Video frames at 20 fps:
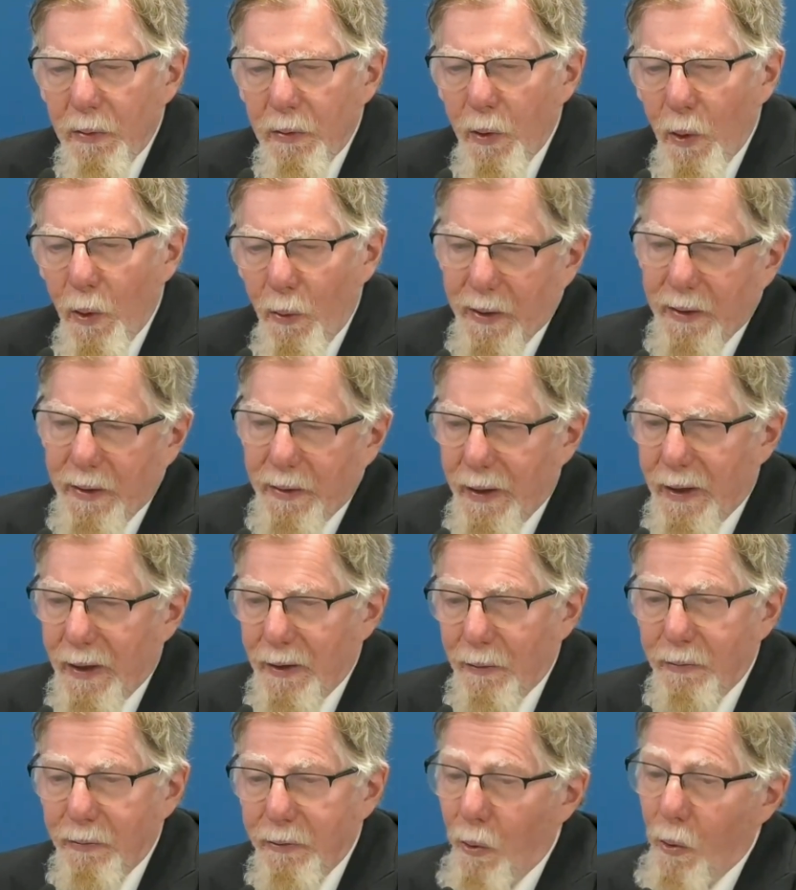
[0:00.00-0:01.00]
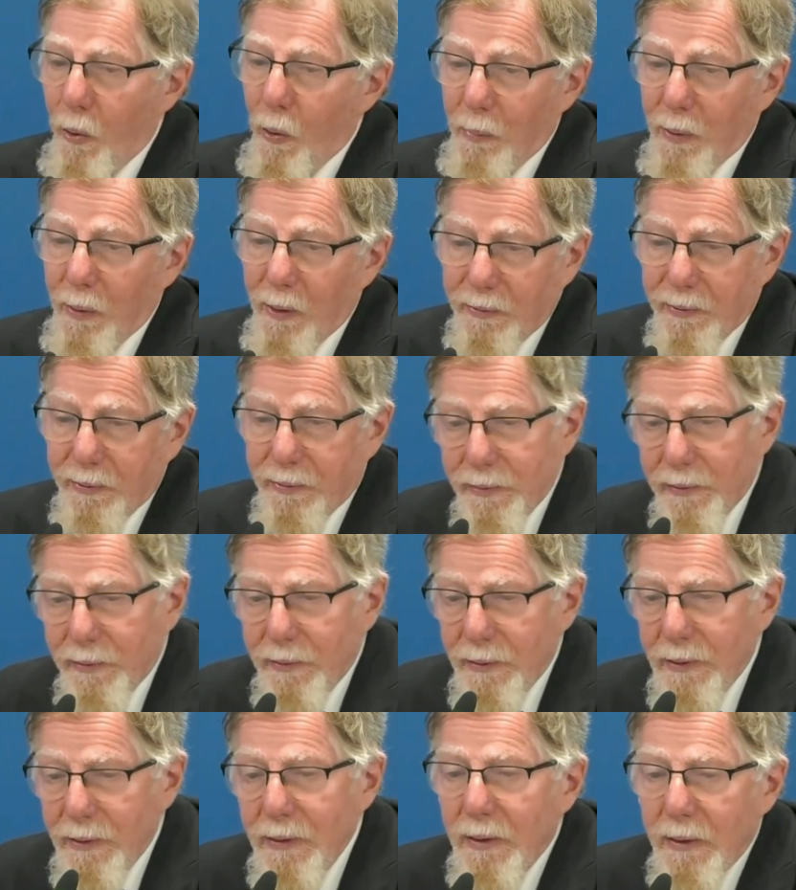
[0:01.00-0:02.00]
the form of
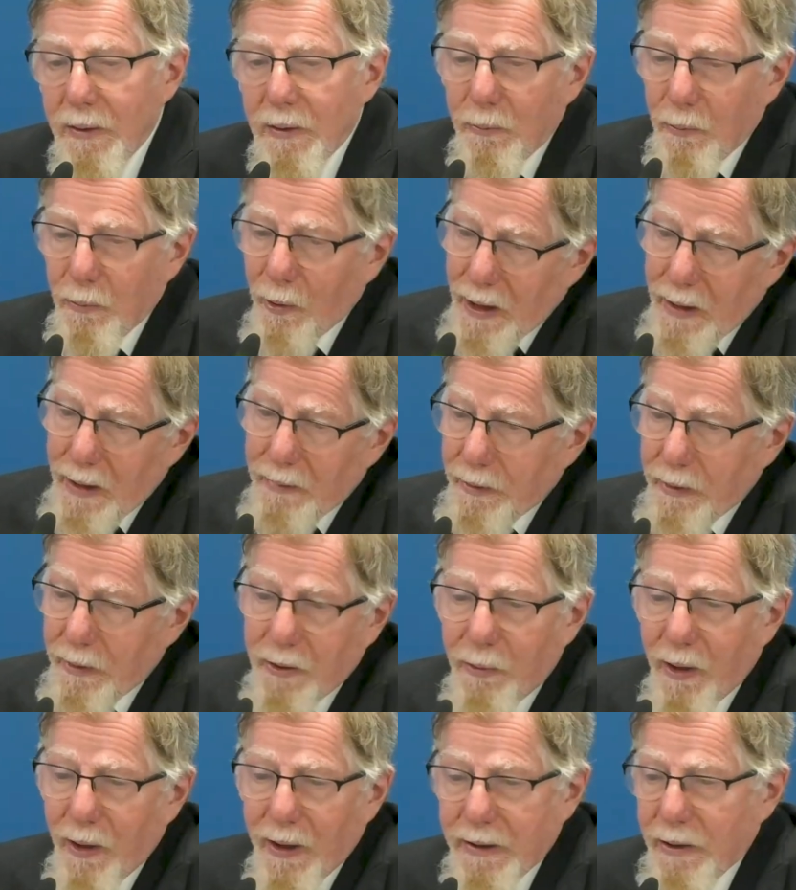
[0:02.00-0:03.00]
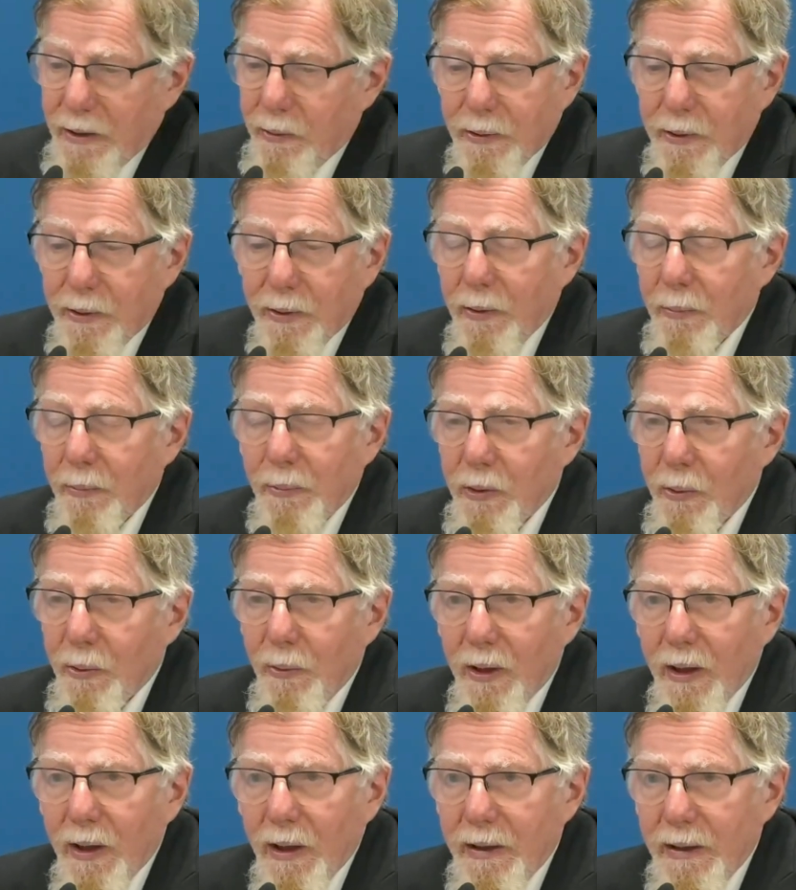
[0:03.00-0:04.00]
whatever quasi-autonomous
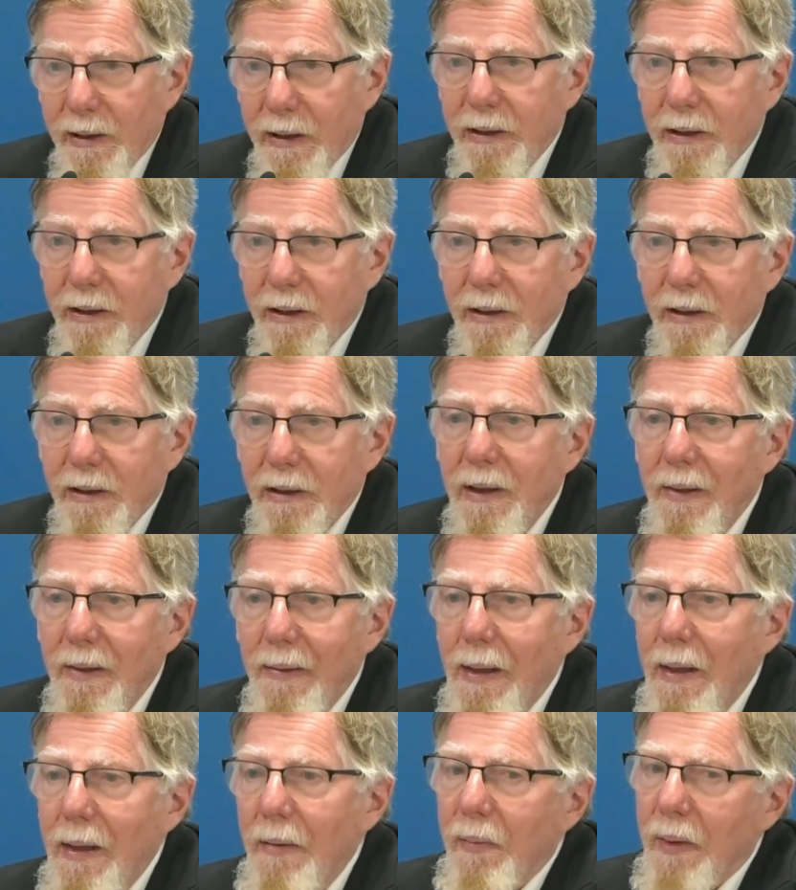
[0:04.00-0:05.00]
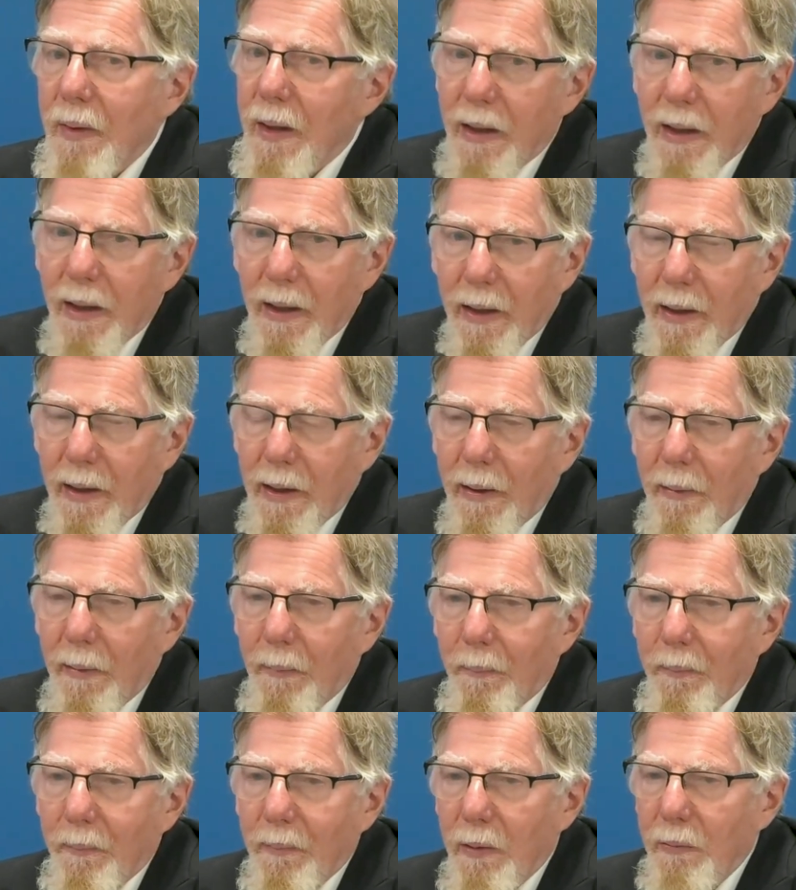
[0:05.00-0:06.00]
organizations,
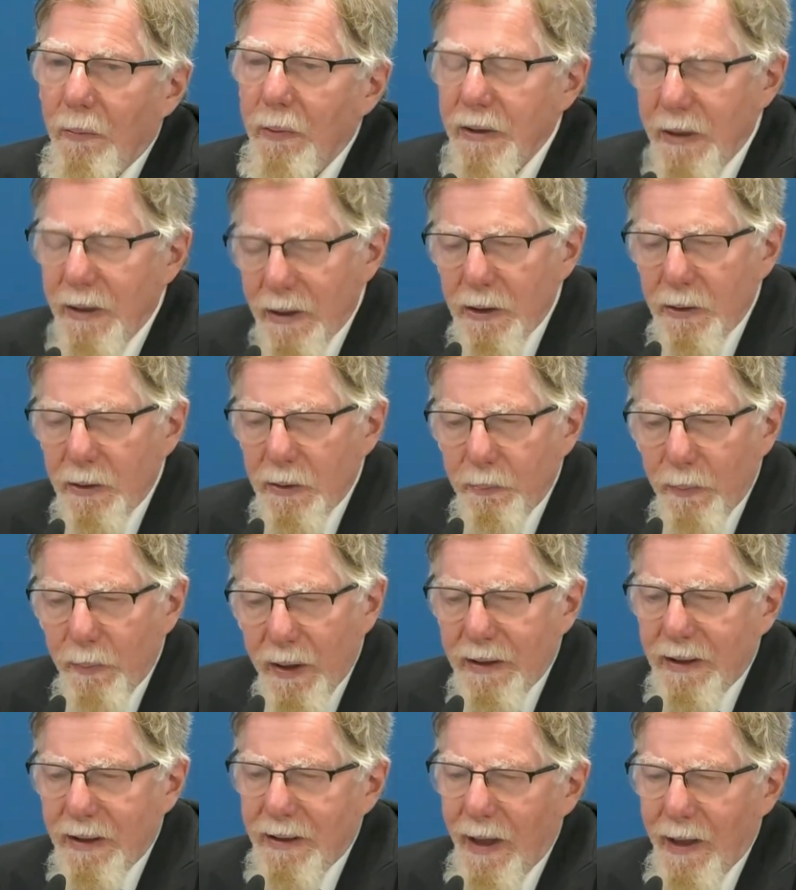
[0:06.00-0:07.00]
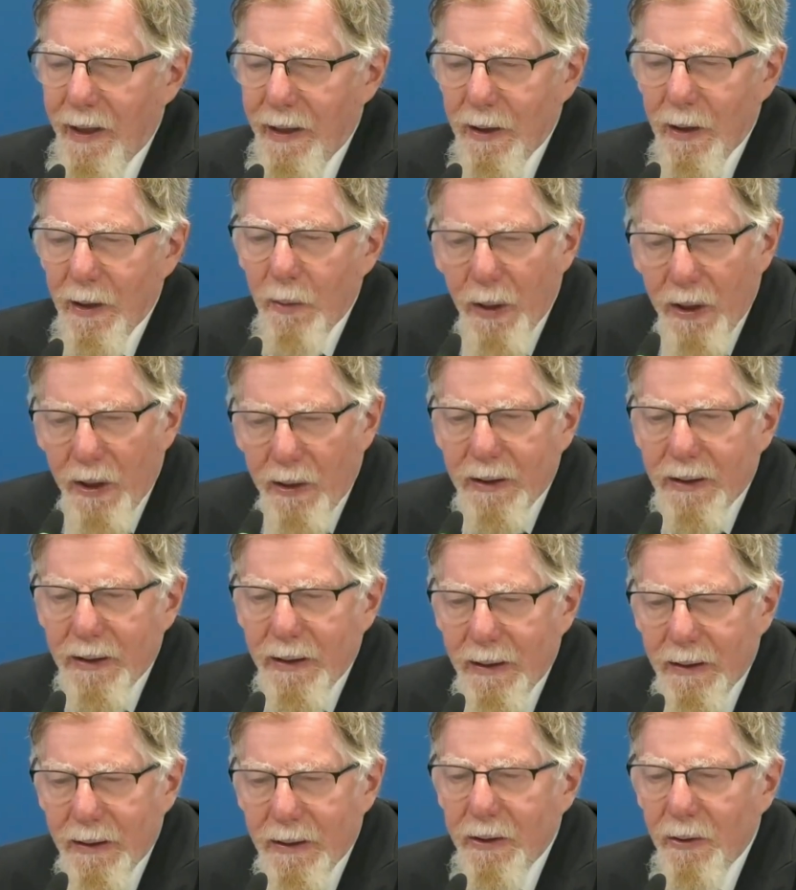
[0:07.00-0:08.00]
which doesn't mean to say that the
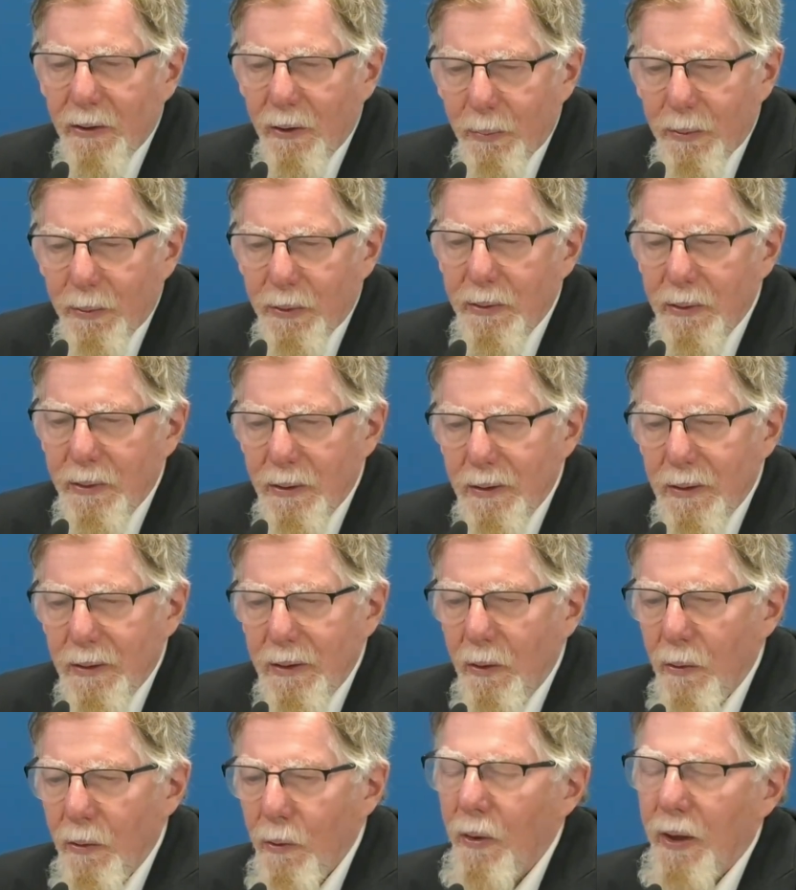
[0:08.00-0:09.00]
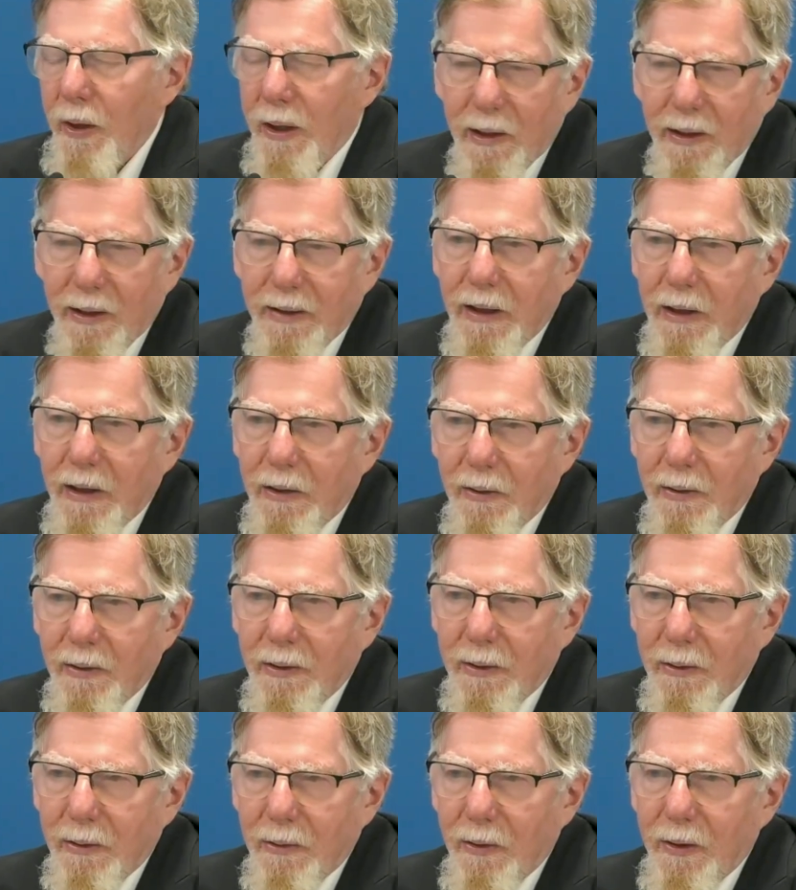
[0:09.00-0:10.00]
party stopped organizing
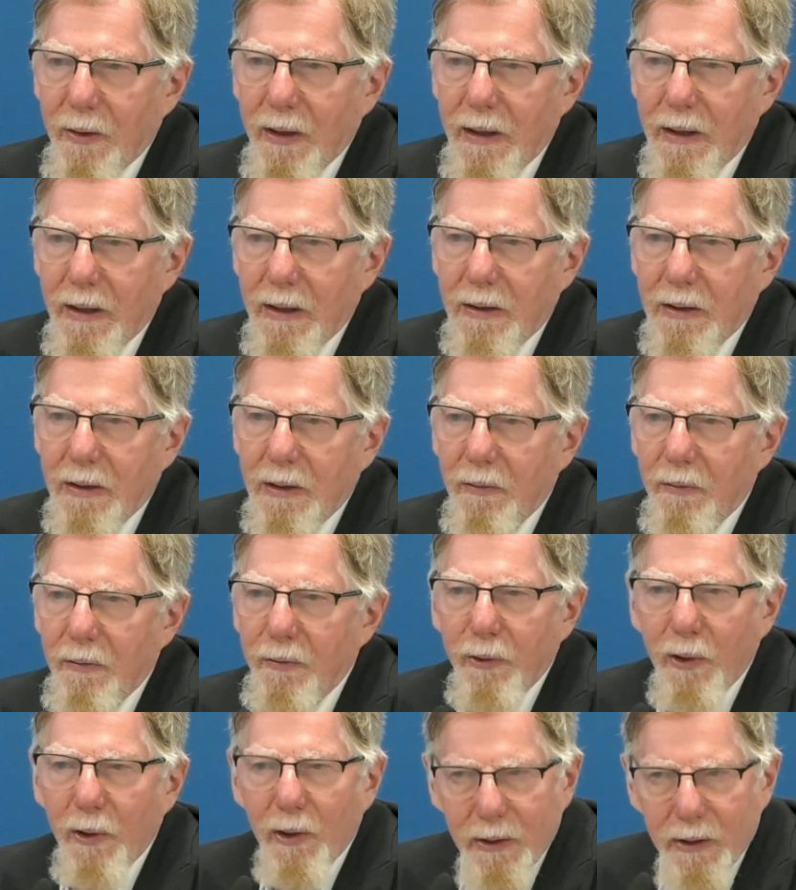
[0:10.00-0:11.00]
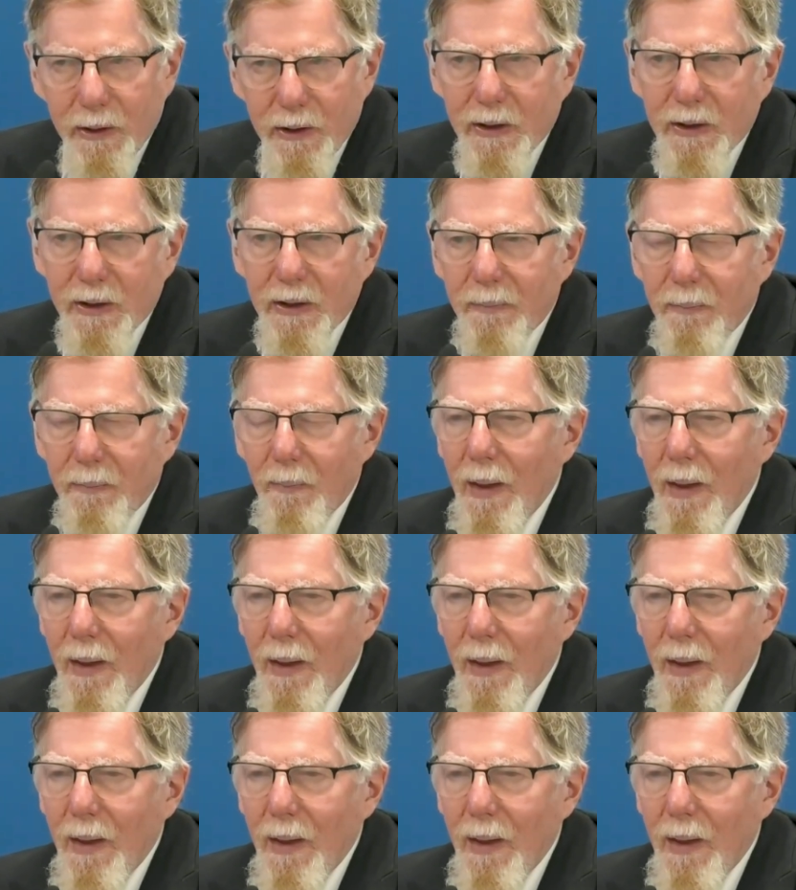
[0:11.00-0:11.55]
on these fronts.